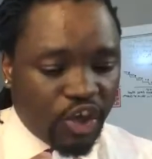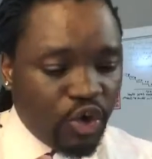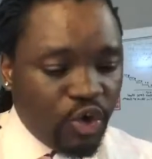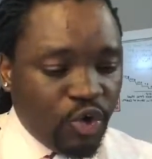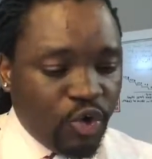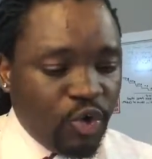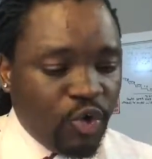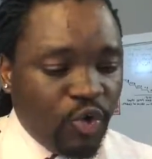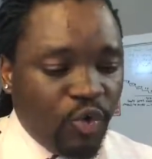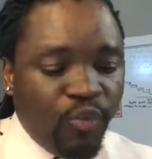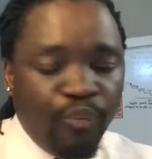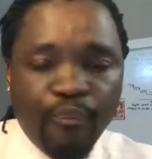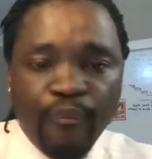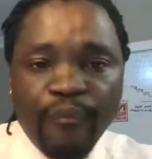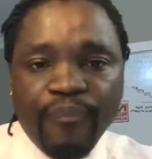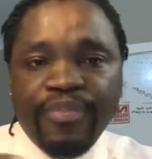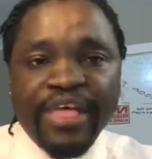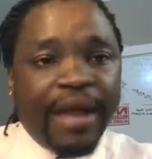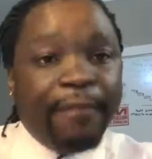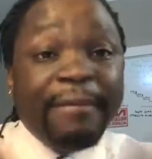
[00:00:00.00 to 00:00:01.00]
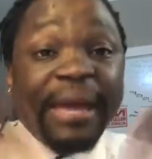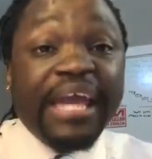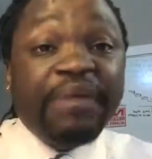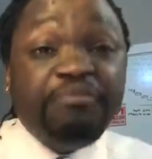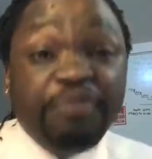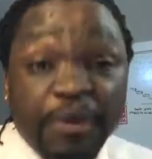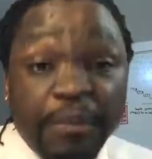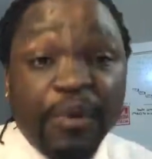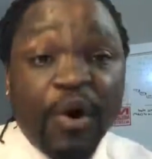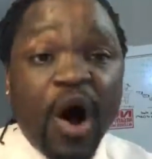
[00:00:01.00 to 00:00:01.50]
you that make
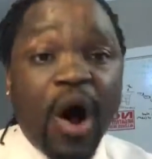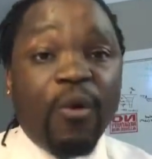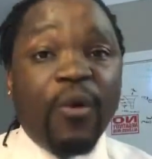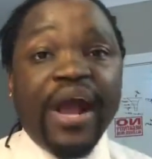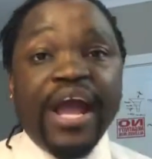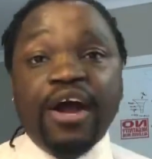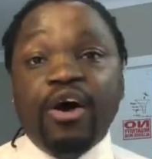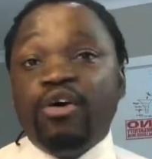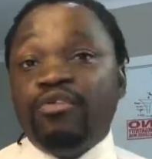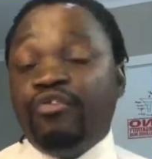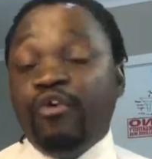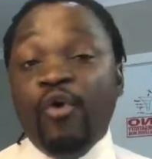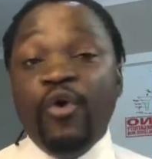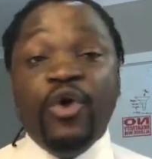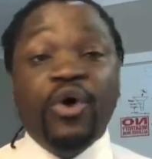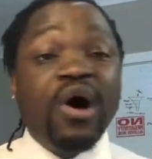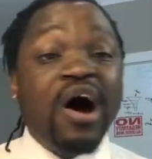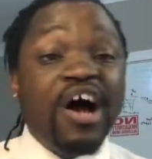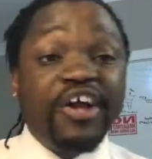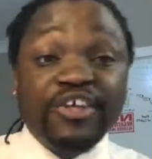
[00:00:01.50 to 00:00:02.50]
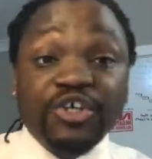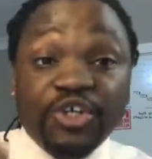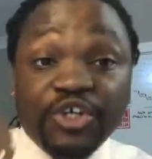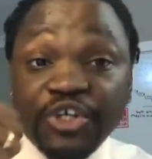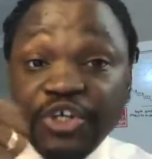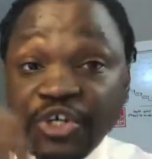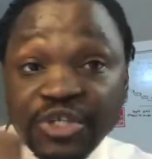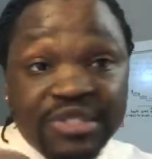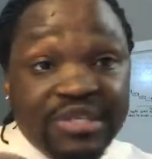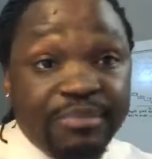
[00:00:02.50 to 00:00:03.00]
people aware of who you are. You could
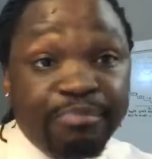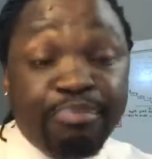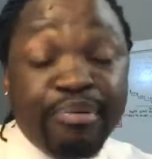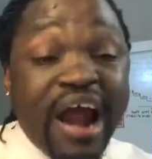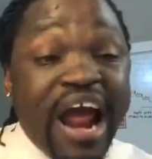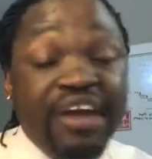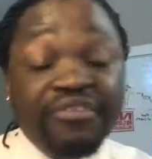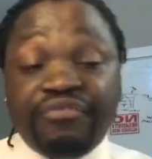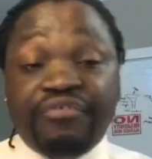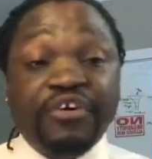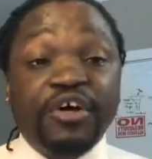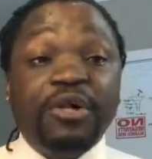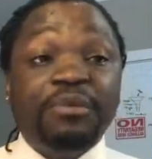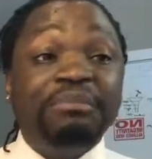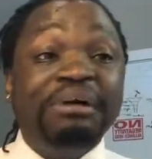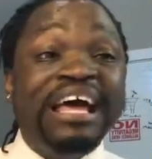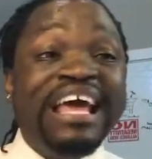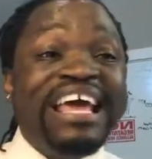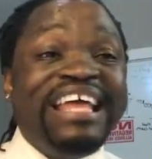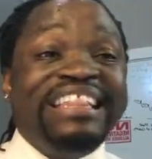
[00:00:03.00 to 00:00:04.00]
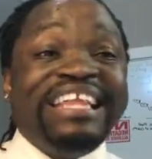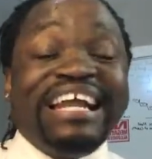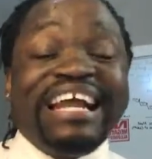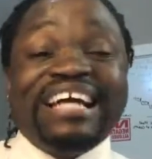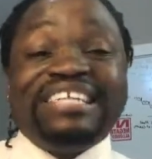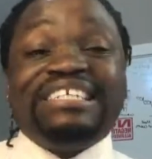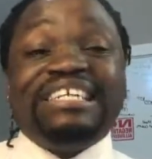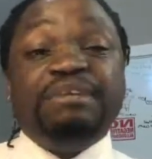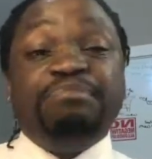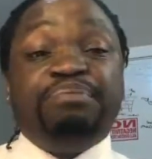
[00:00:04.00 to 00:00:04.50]
use a brand film that
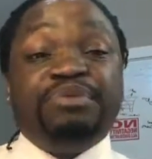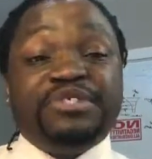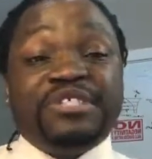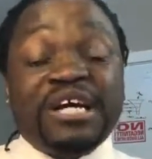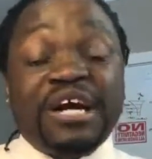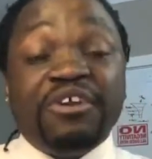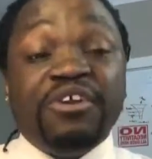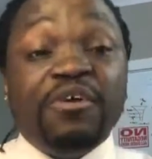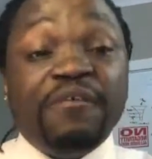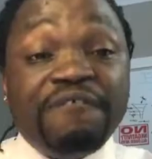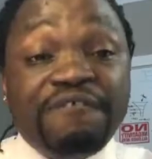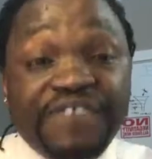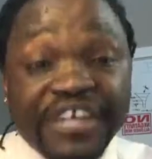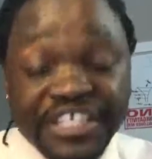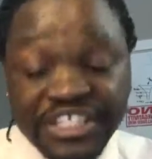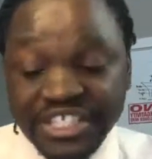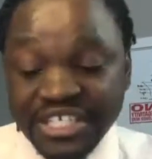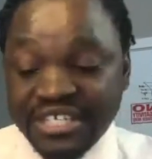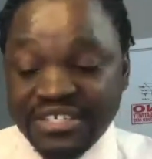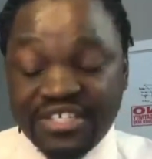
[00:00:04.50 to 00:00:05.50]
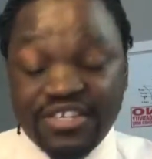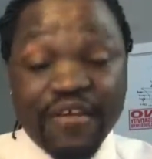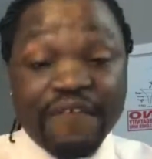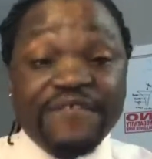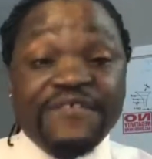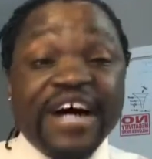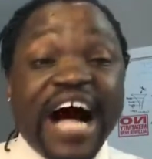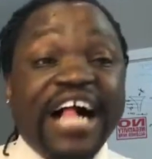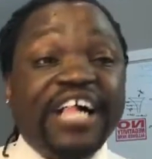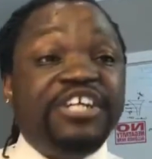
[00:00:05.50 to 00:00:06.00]
actually puts out your visions, your
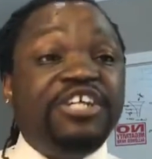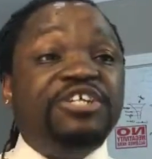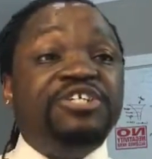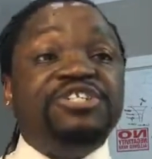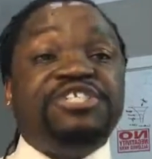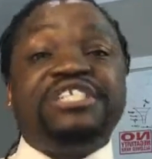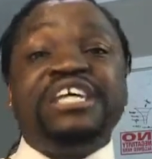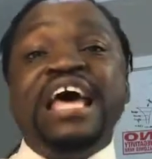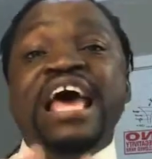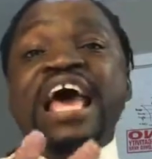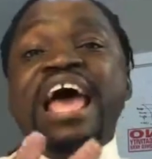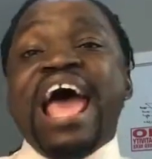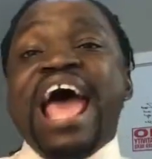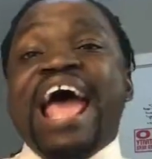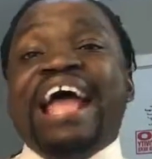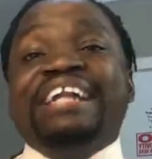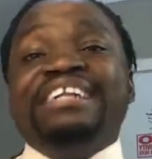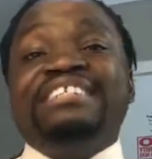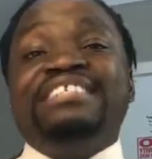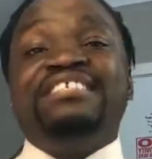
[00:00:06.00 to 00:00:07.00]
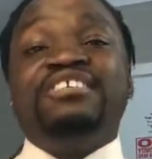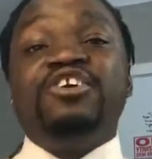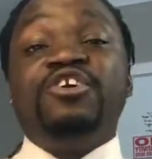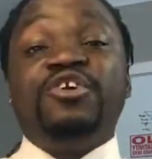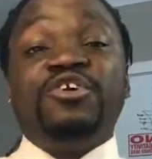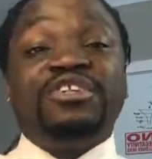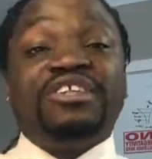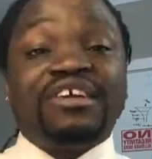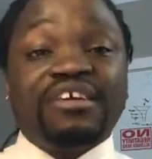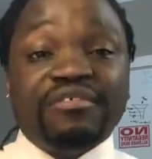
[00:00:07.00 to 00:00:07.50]
values, and you
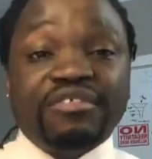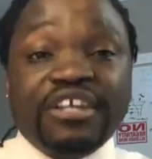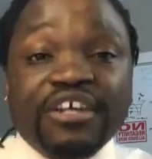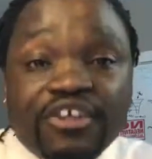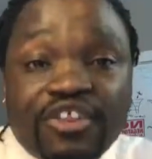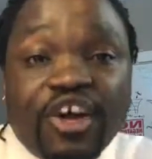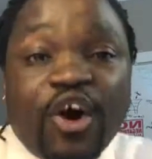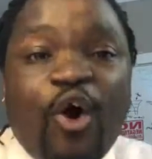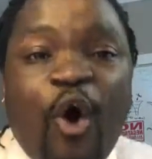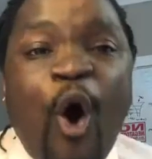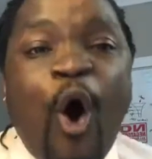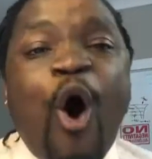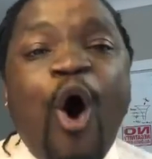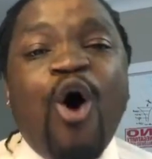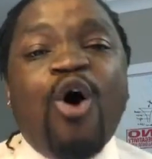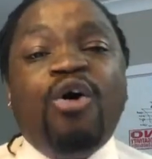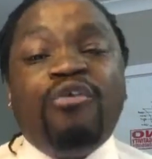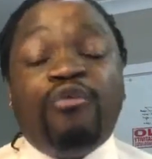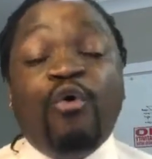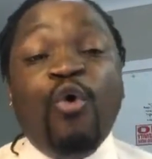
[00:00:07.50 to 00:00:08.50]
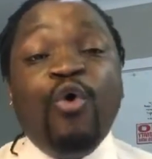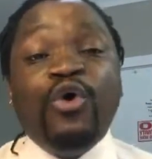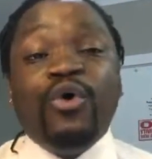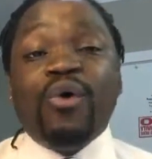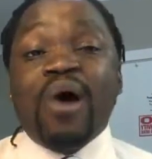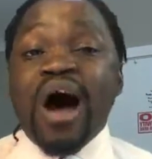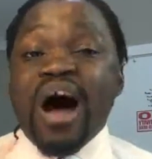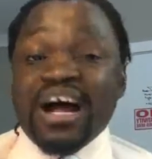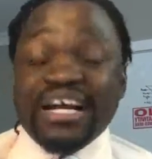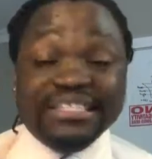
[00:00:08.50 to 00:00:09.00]
know the, the, the core of who you
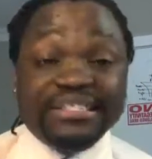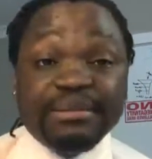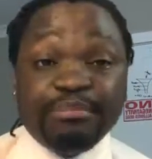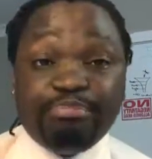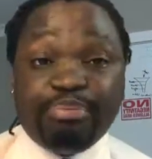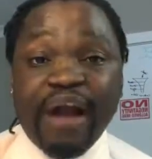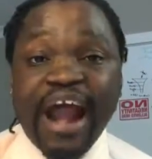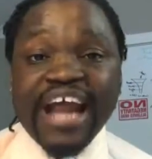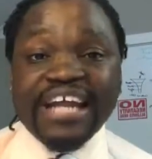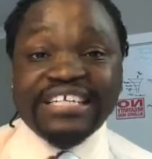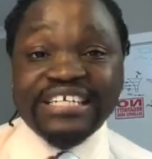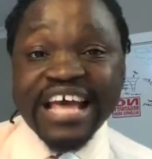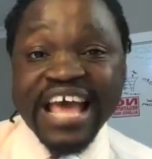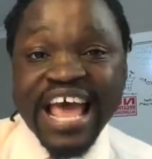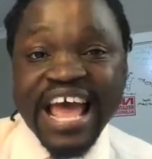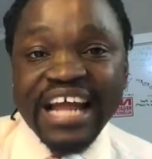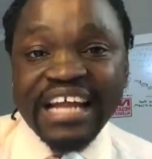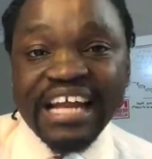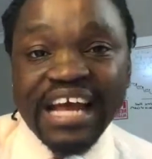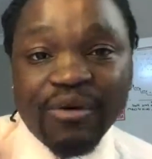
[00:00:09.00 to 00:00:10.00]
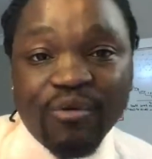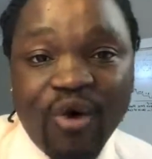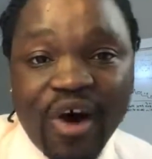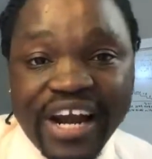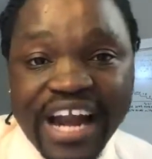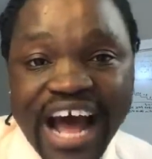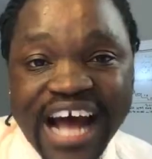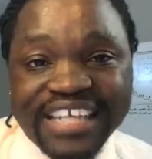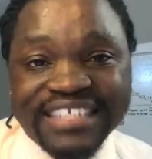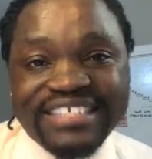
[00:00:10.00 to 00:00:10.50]
are as a brand and like
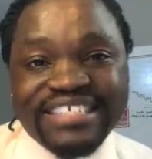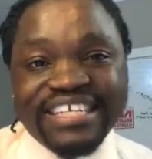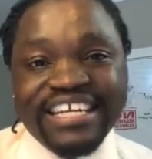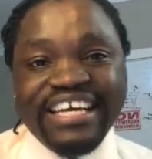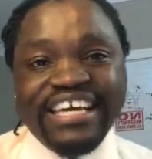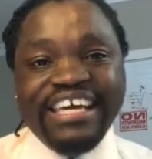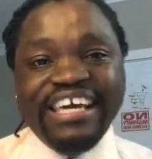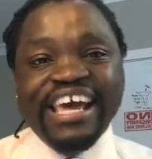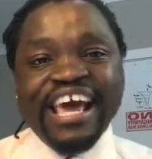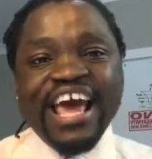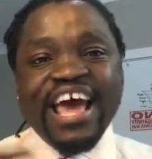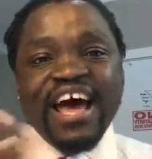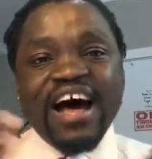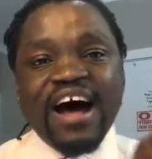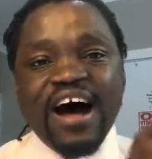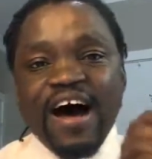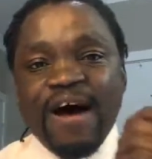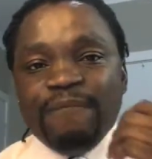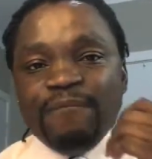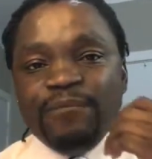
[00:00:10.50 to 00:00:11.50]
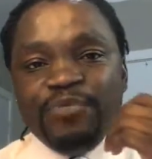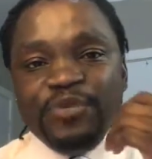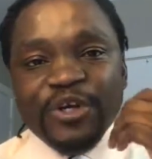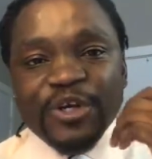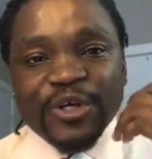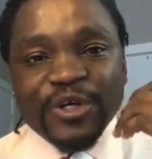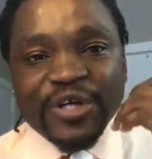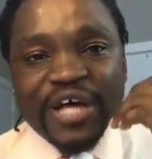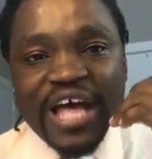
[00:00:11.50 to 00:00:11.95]
what Ansley um you know